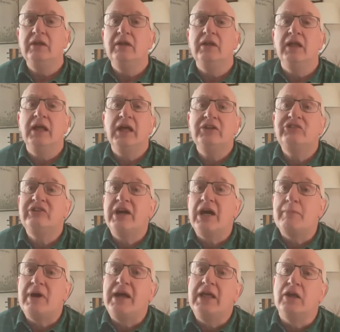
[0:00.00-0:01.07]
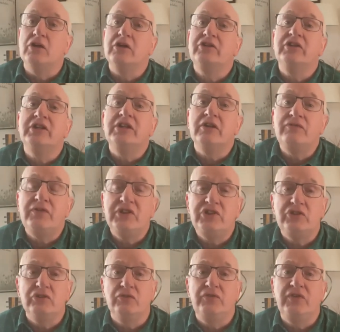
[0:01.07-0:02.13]
Last time I looked in the
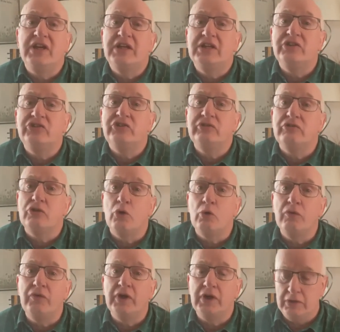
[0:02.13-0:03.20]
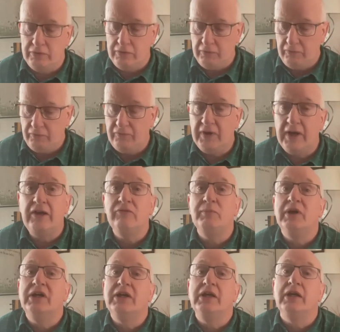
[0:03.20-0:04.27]
official figures, there are over 5
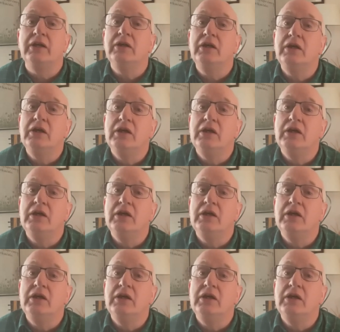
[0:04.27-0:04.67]
million,